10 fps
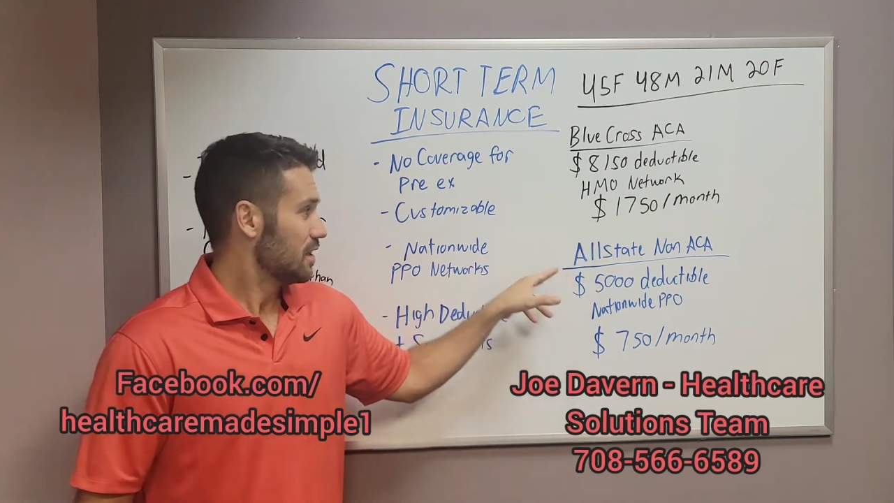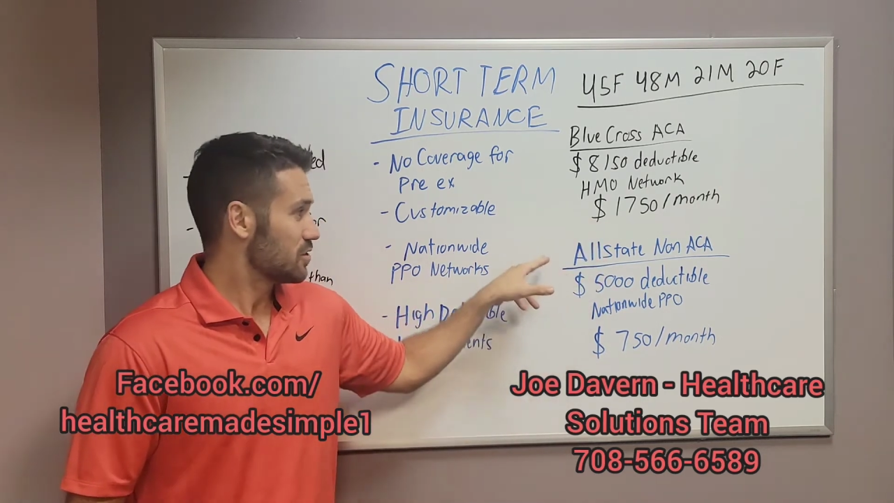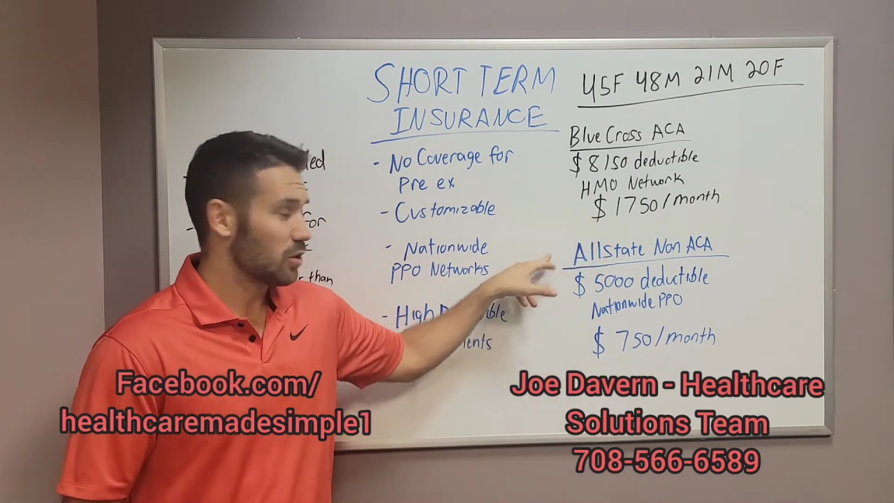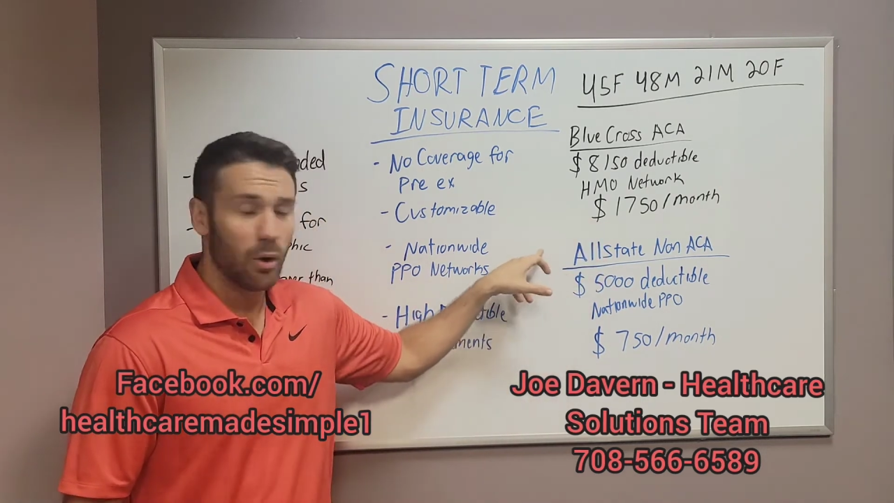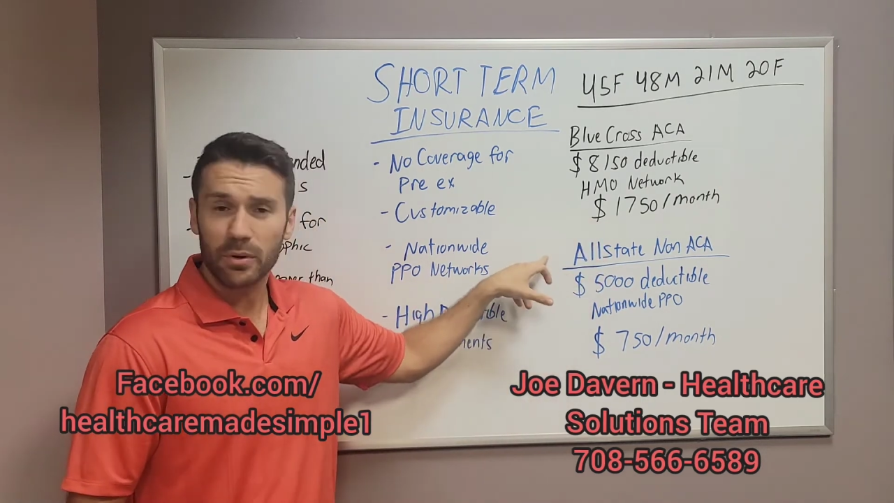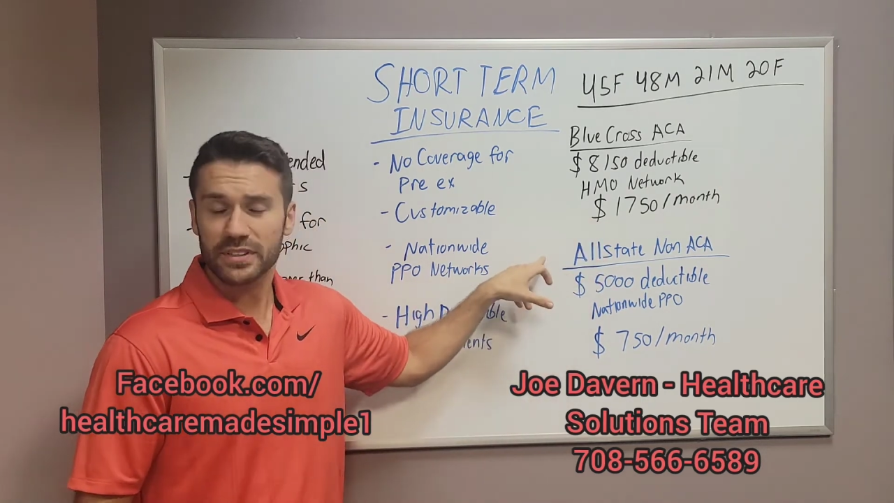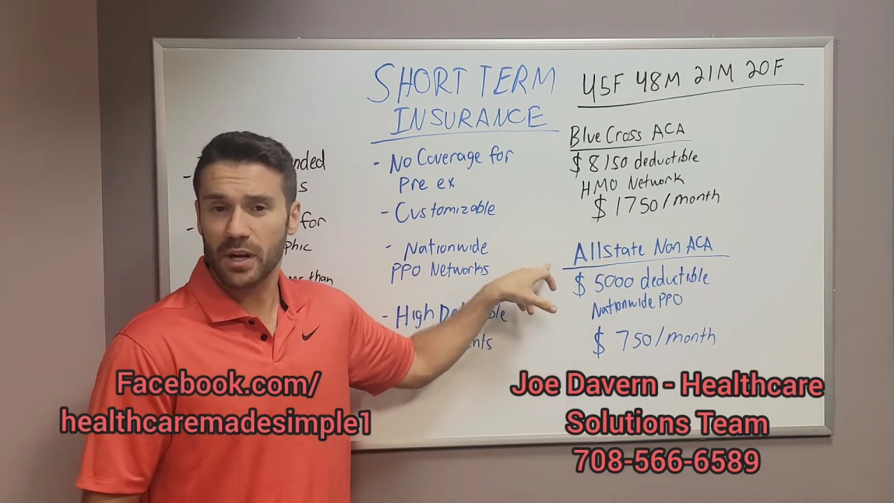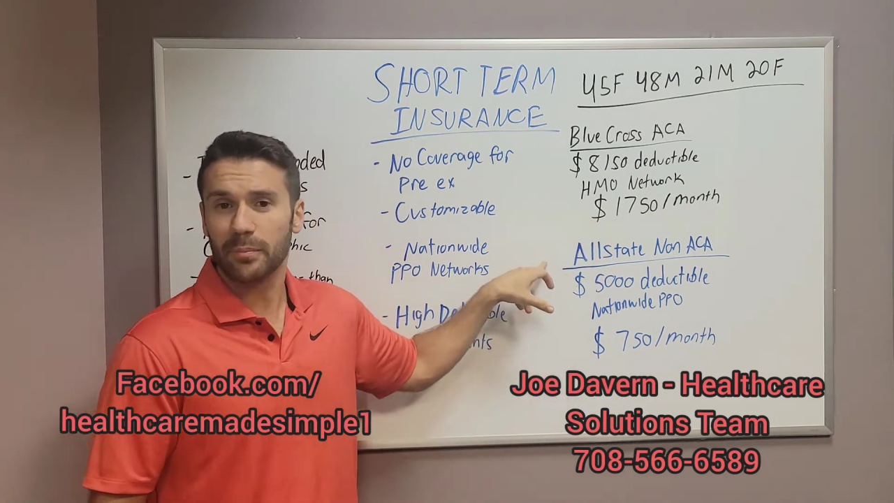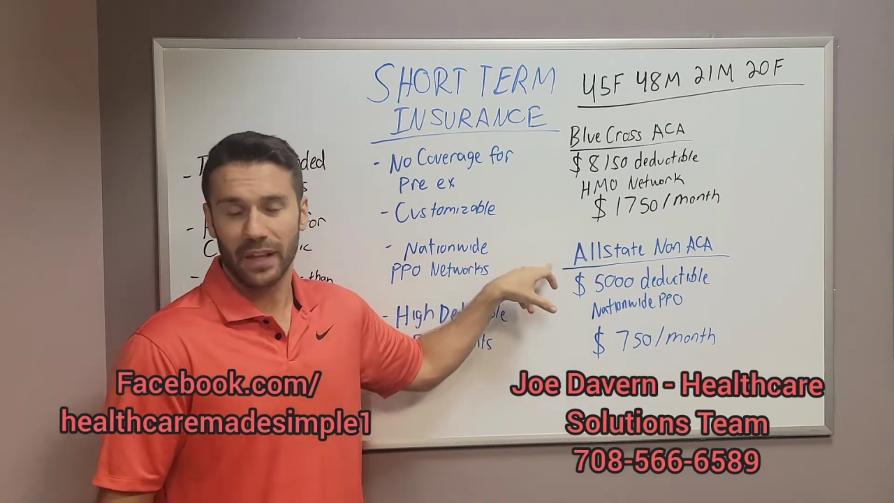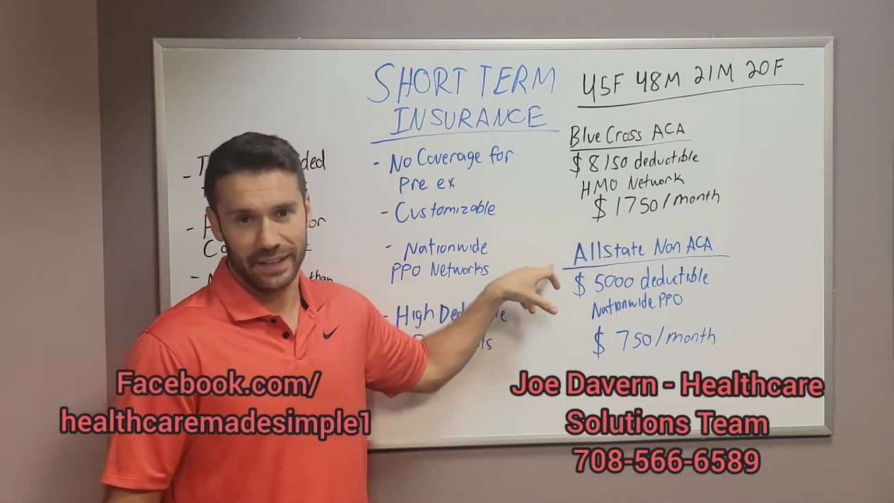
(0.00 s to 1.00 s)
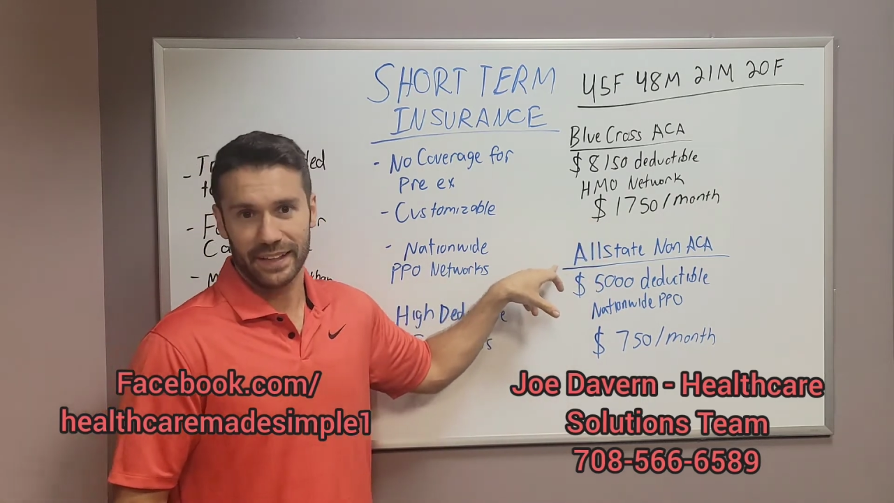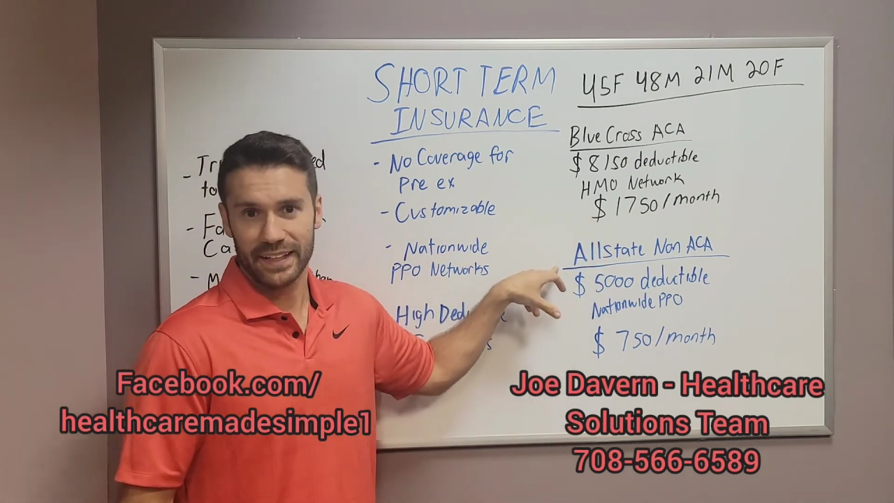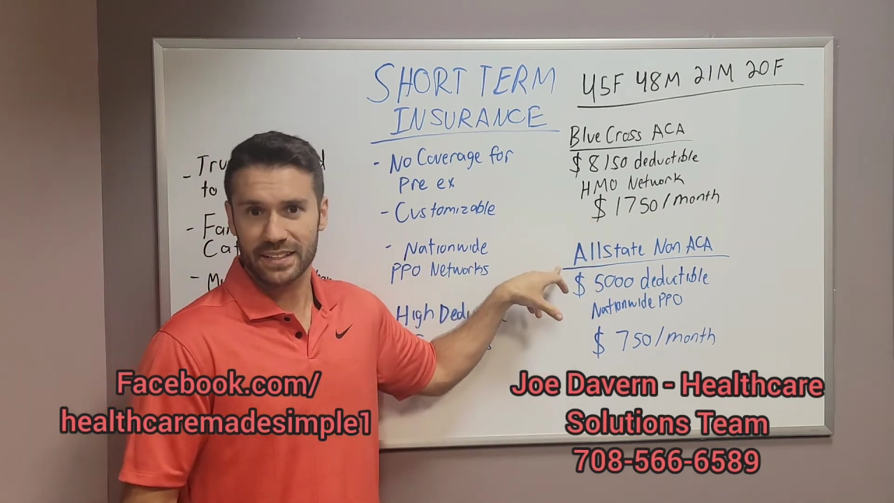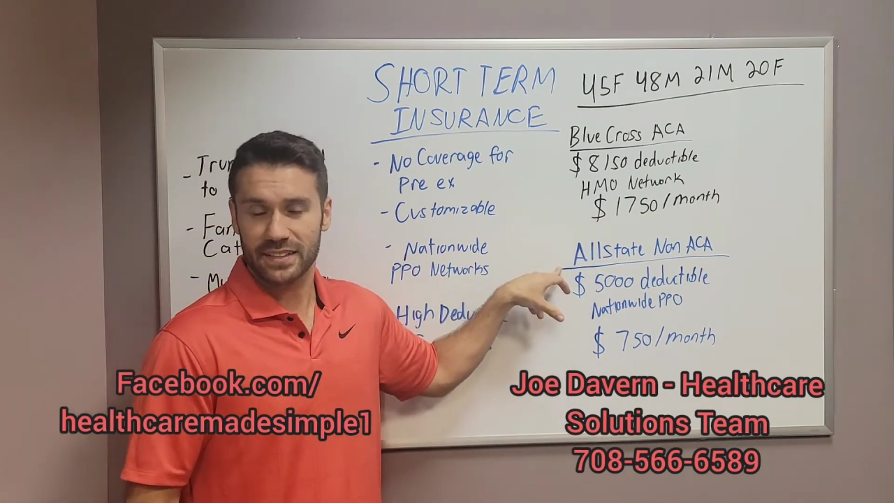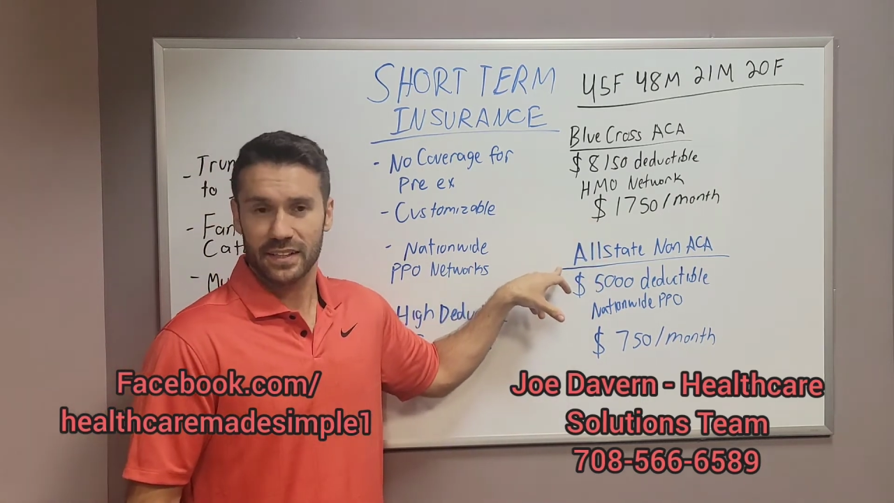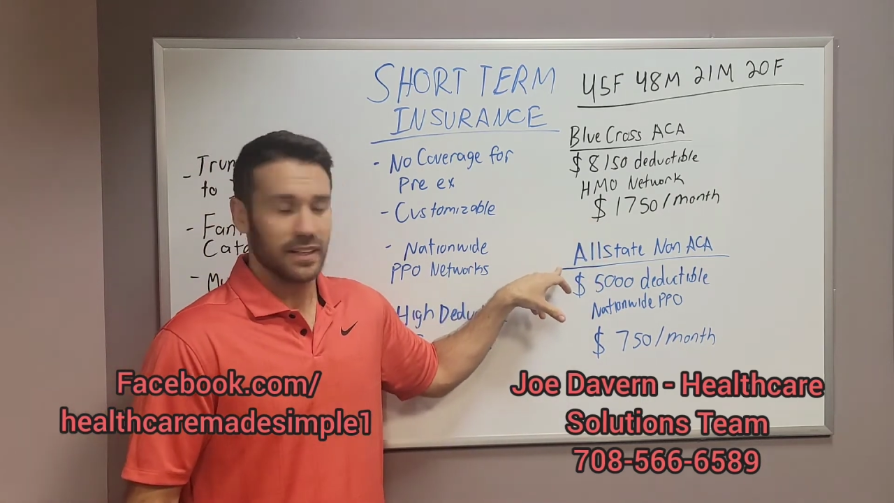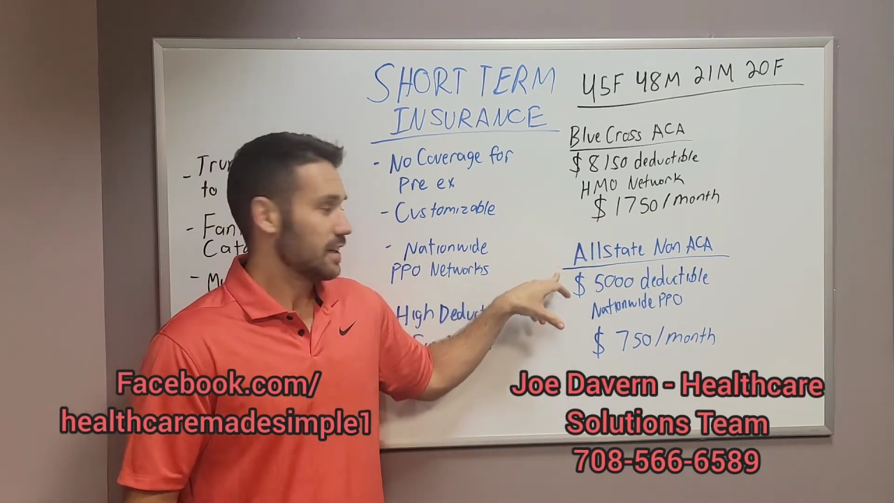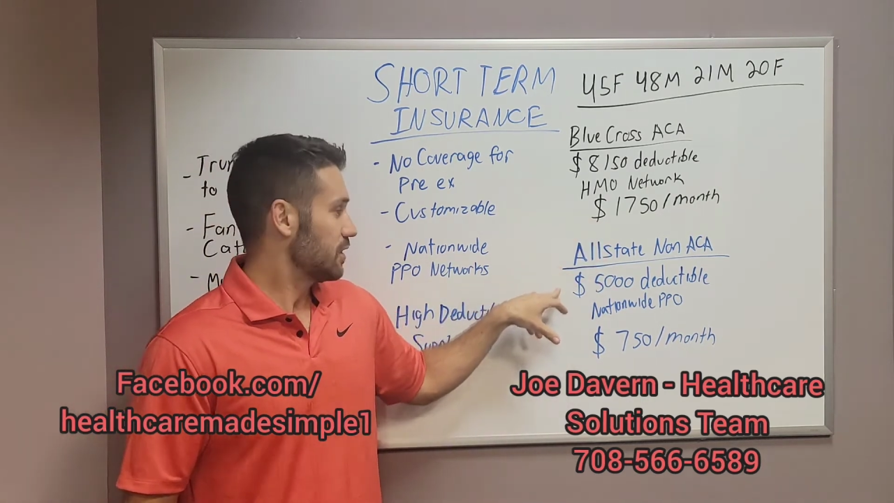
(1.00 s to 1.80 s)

So go with something like this